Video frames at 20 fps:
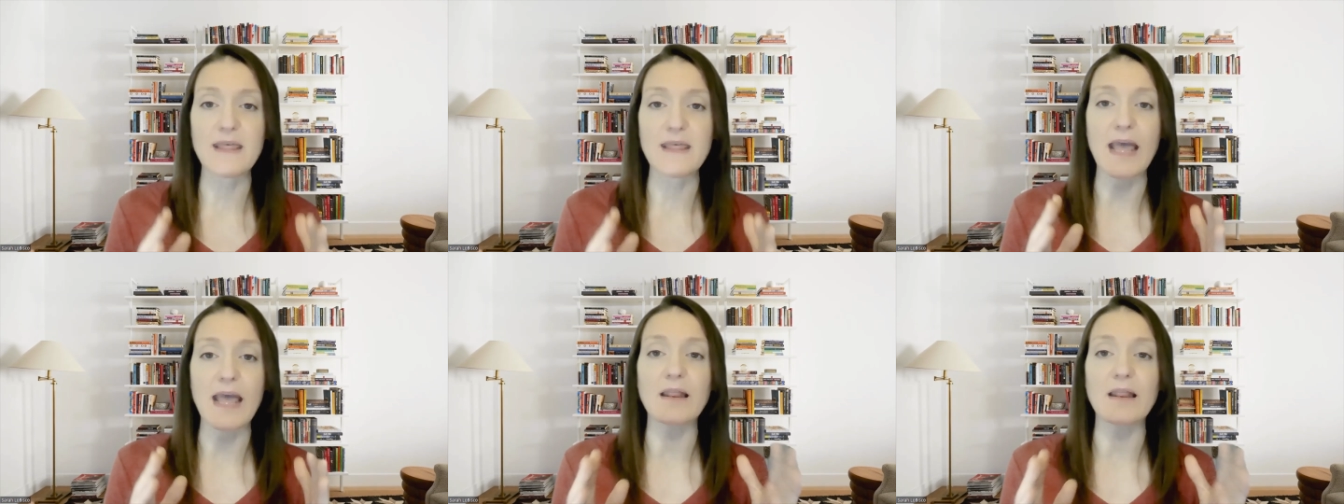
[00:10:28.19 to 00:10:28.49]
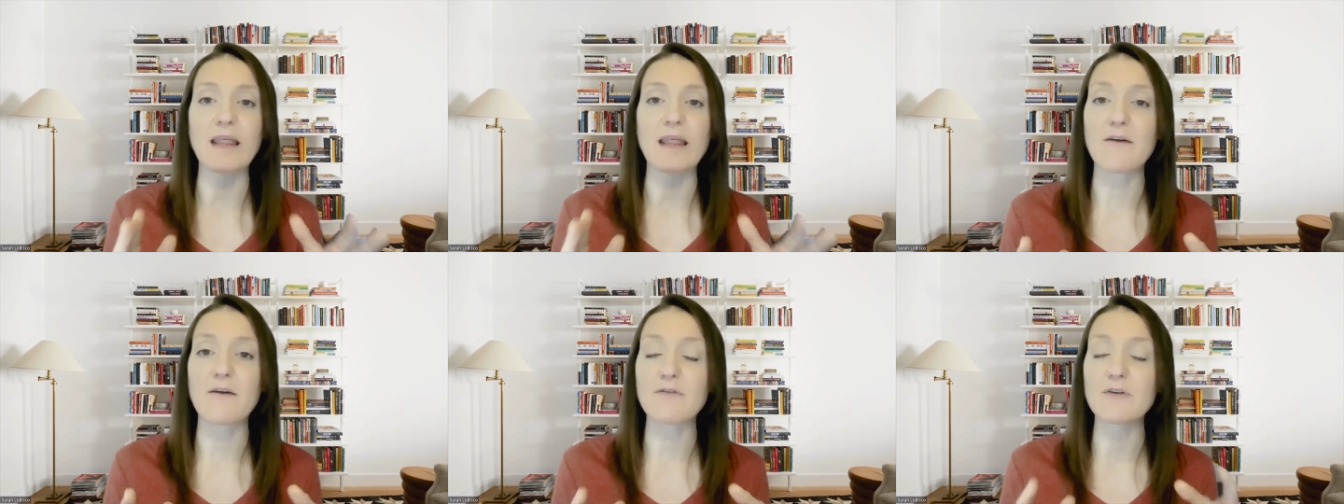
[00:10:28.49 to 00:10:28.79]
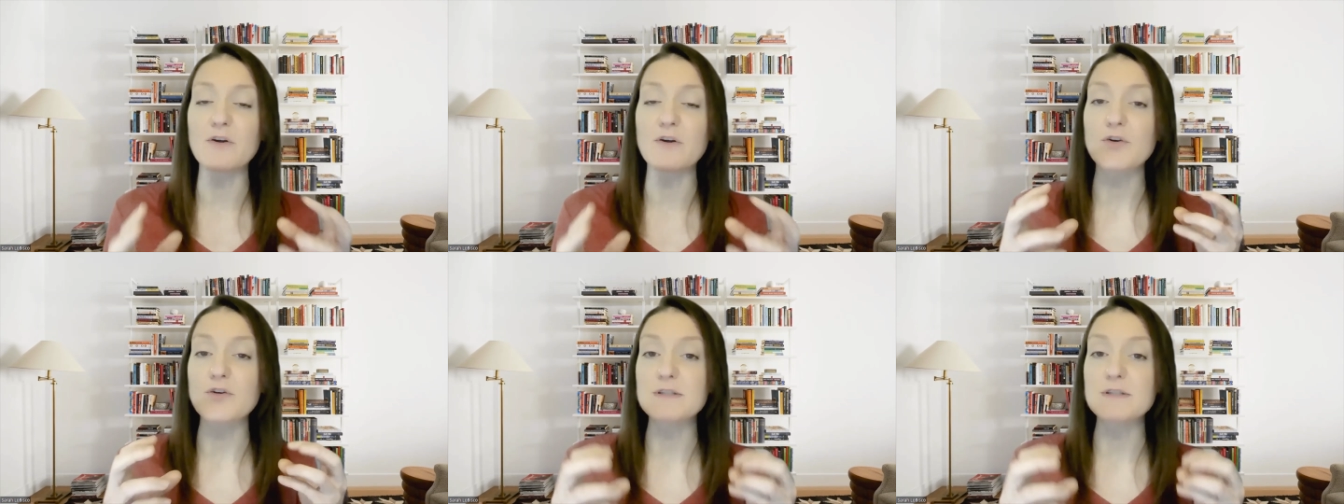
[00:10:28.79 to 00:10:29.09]
that
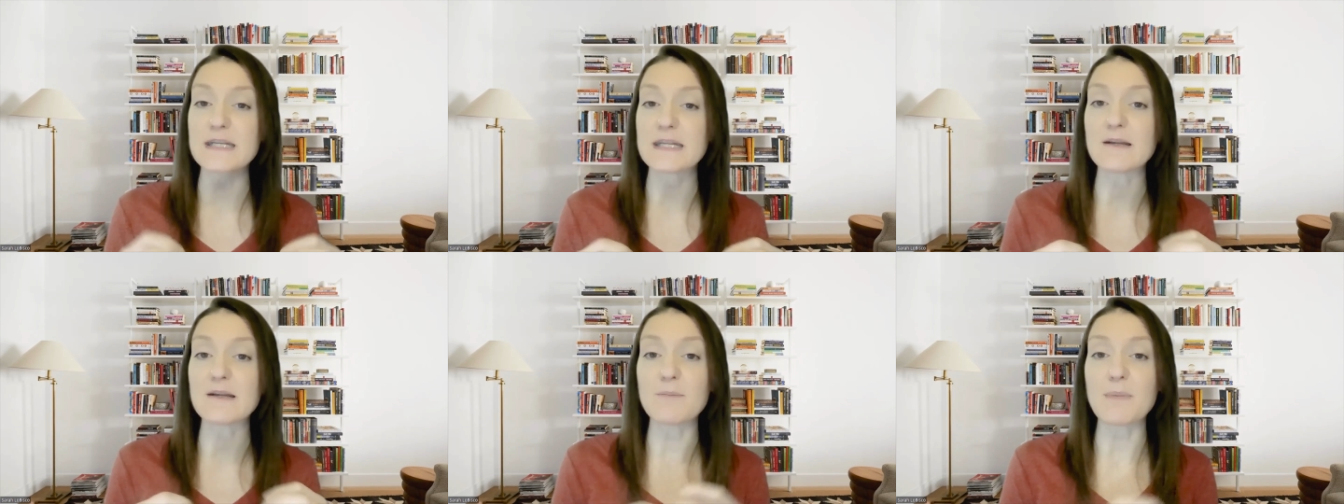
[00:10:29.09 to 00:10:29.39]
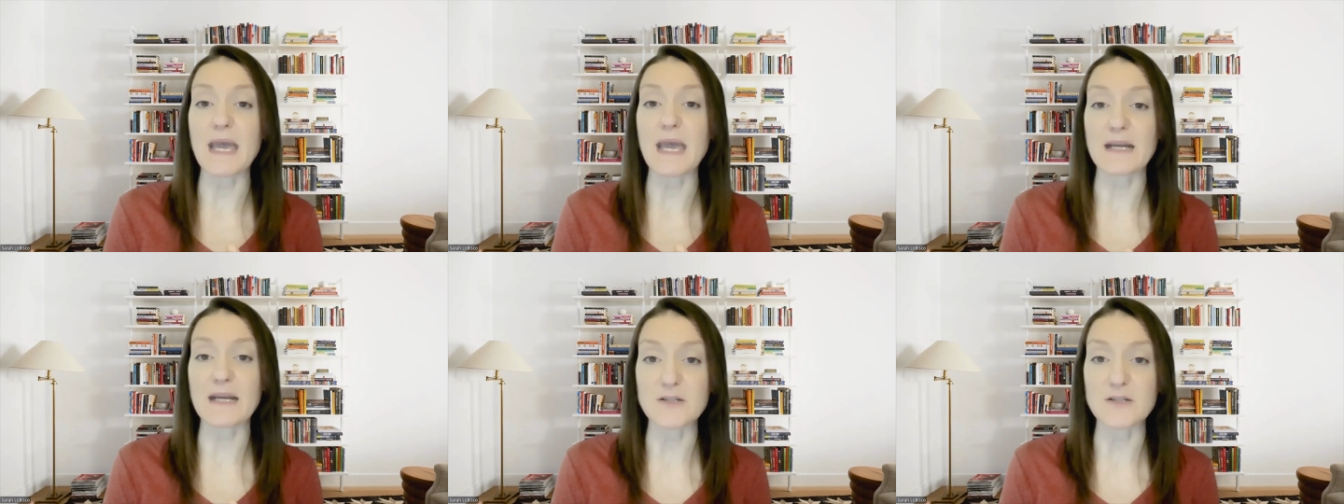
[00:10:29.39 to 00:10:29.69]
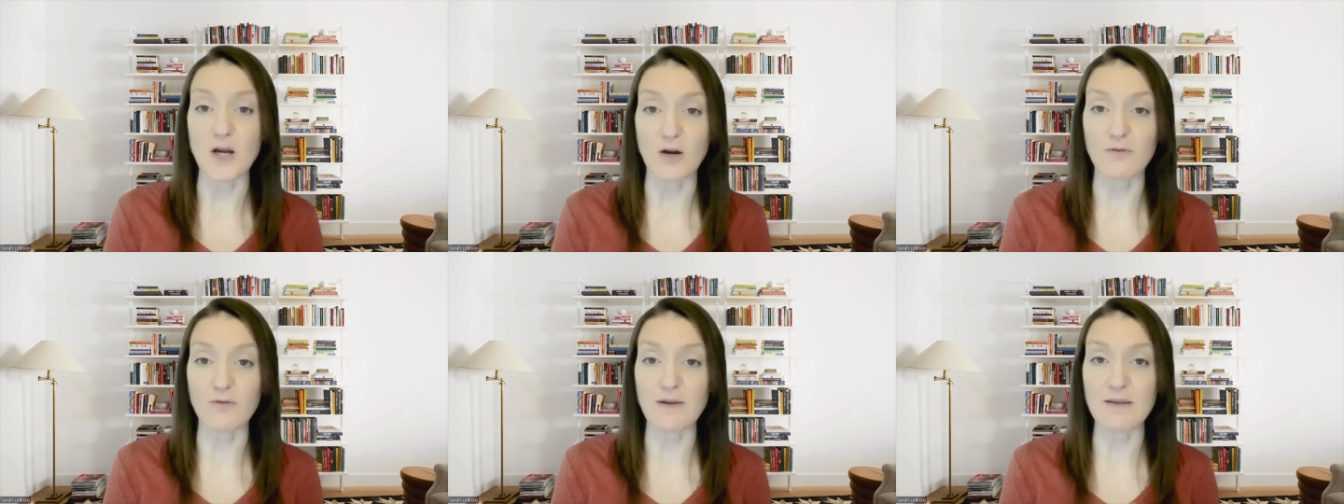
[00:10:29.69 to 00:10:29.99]
lavender did impact
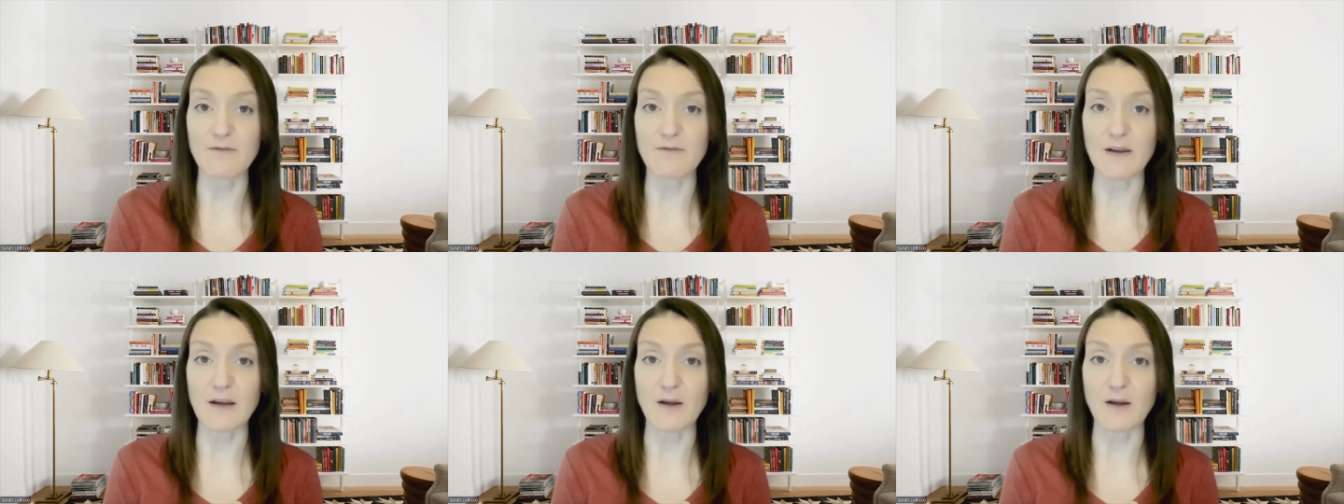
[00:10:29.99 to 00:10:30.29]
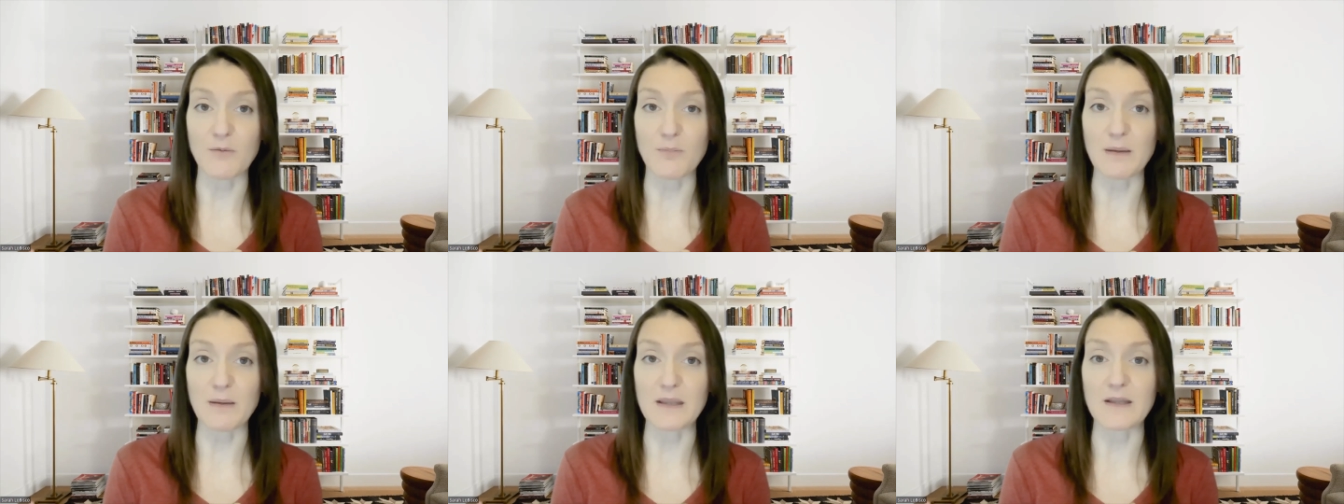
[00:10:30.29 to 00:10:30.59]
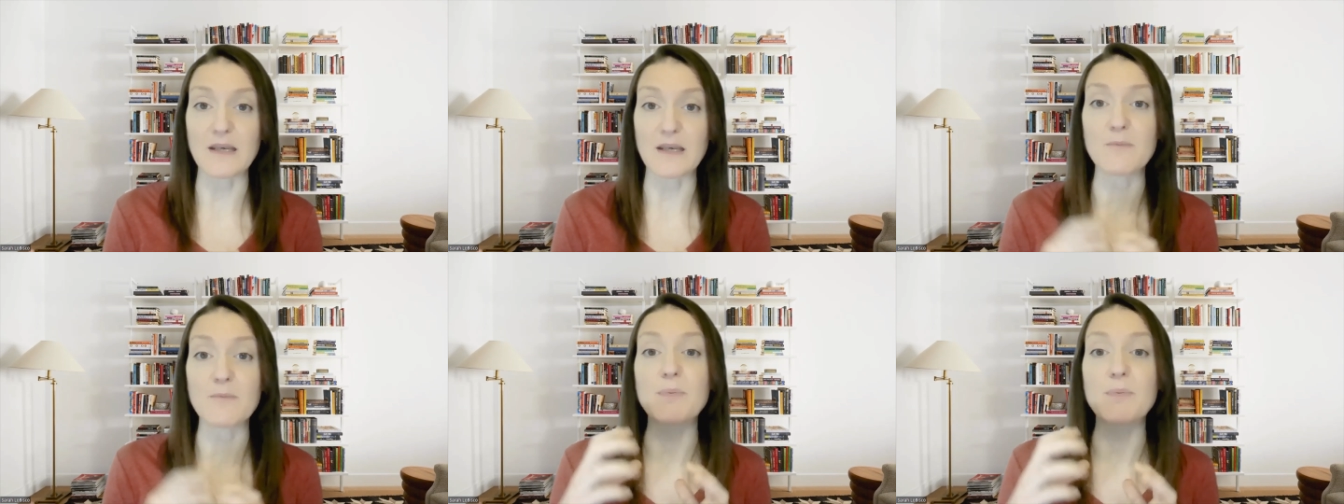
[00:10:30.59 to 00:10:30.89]
heart rate
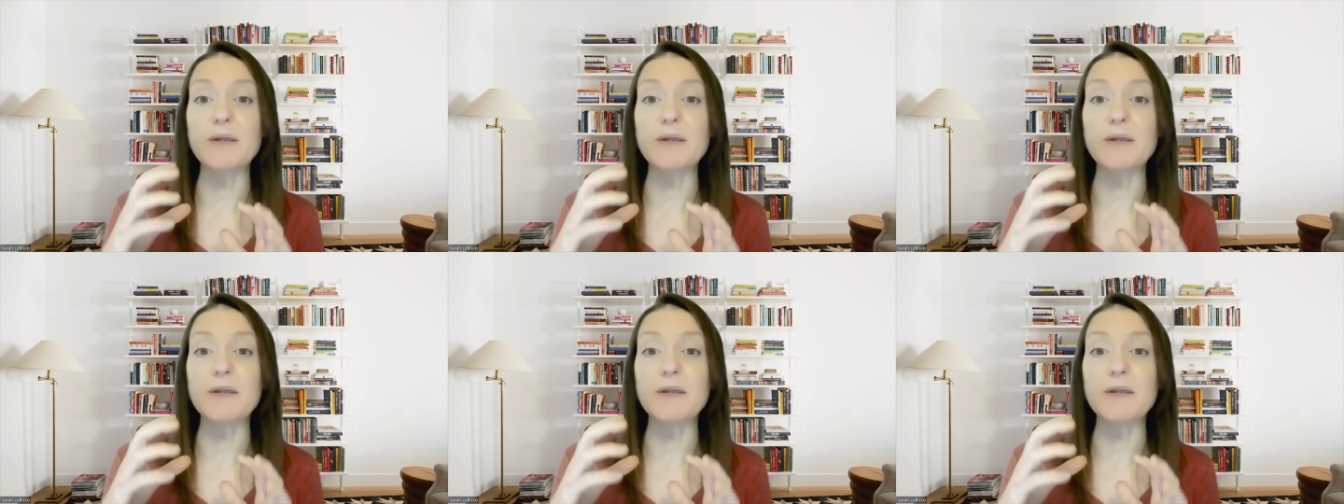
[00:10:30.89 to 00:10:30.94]
variability,